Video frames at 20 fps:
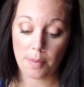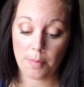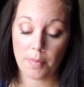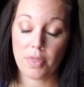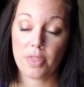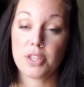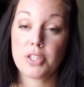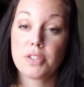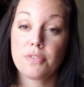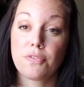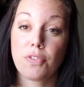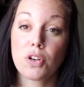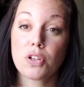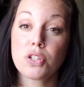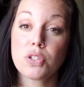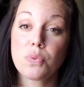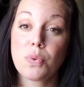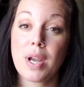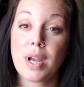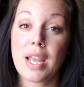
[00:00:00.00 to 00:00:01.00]
this
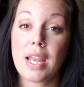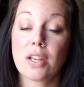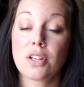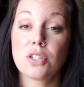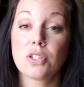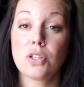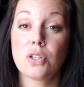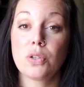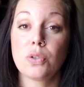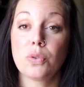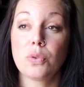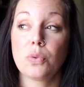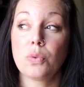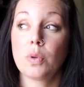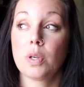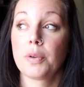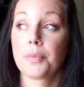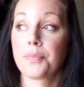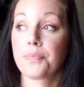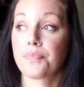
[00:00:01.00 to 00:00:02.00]
first way
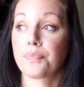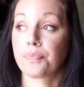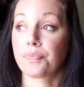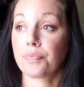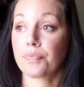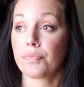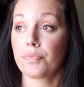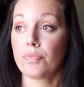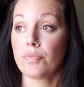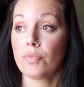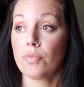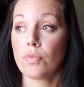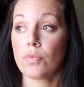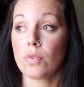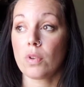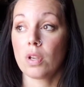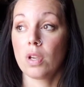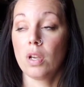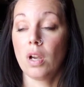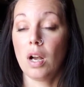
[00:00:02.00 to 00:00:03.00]
to
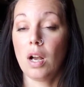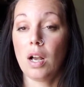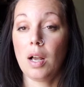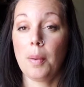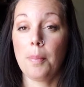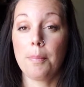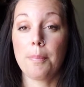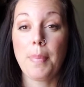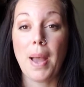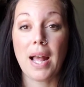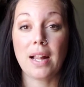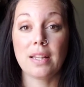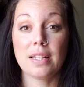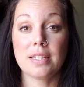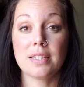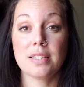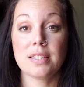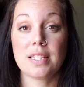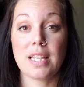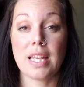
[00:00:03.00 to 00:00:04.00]

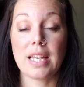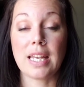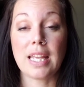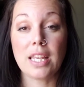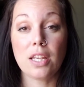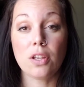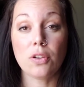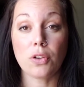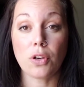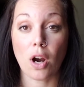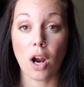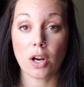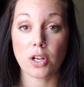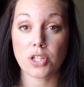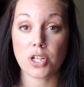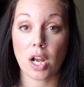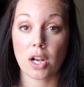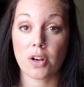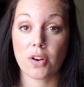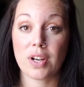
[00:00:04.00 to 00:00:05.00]
balance and heal your heart
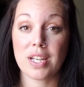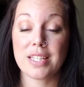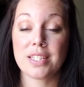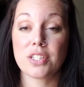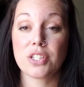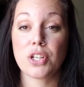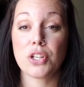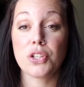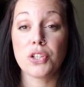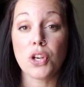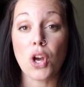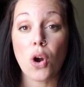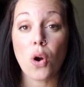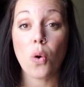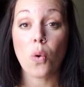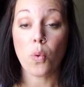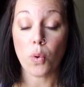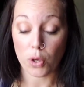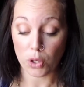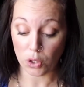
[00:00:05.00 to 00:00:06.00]
chakra is to
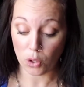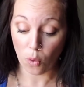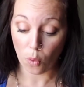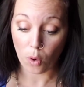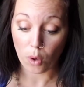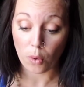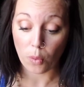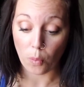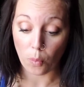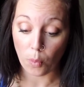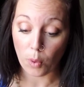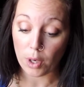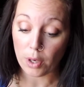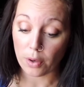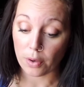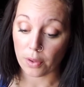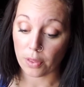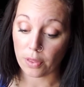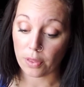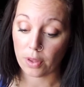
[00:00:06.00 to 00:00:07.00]
know your
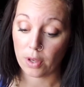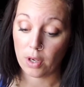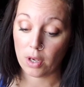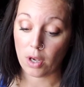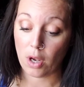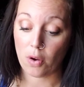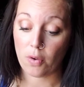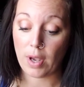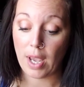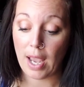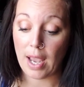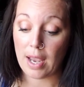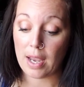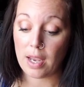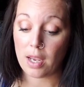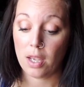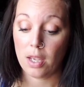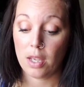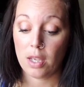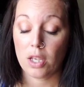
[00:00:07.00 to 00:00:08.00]
worth.
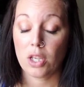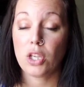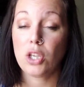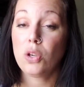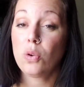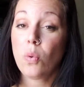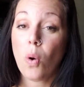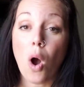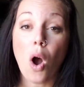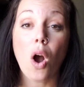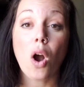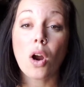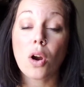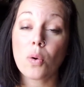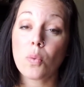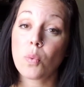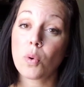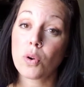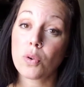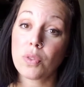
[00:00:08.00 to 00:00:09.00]
Okay, you
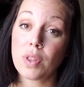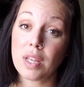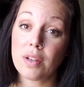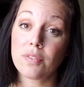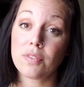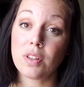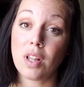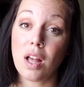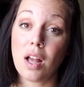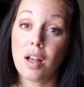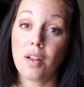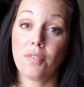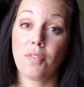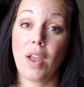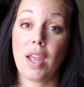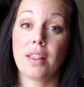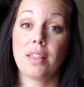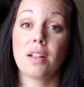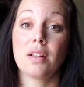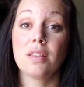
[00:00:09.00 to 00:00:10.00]
are worthy of love,
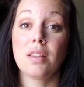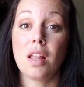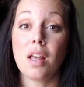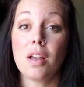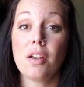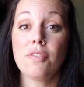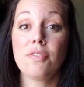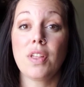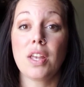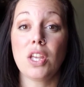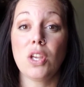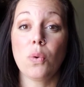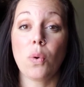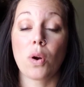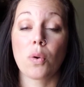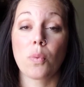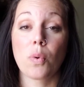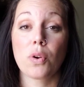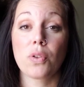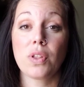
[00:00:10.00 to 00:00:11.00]
and the love that you
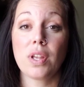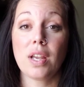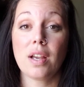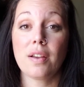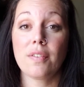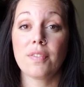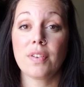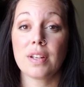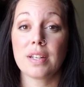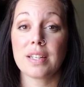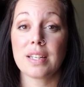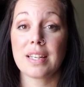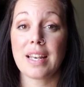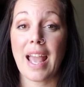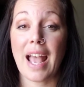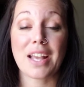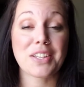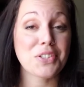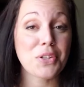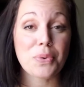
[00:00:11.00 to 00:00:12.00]
are worthy of
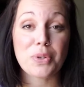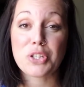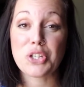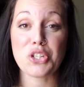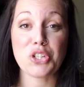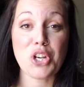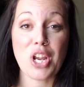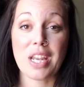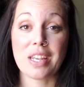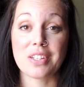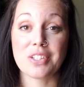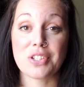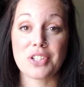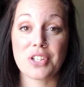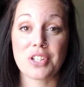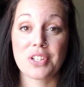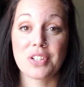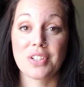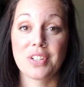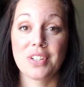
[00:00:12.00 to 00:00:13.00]
has no exchange.